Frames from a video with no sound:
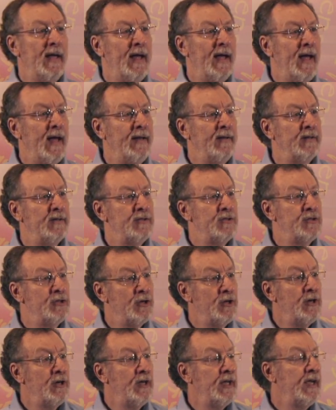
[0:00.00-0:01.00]
And the
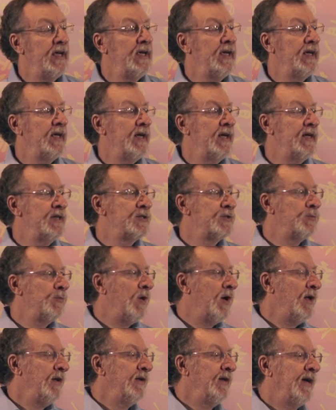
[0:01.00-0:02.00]
journey is
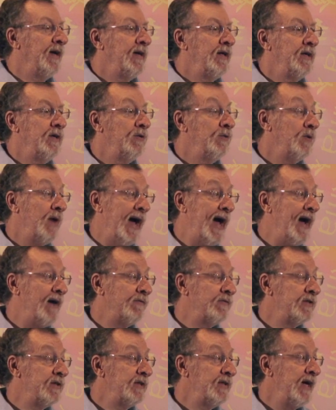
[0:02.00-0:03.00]
one that you
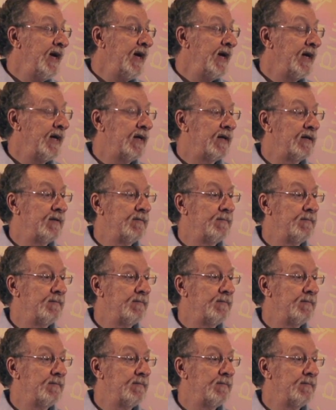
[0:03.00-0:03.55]
have to take.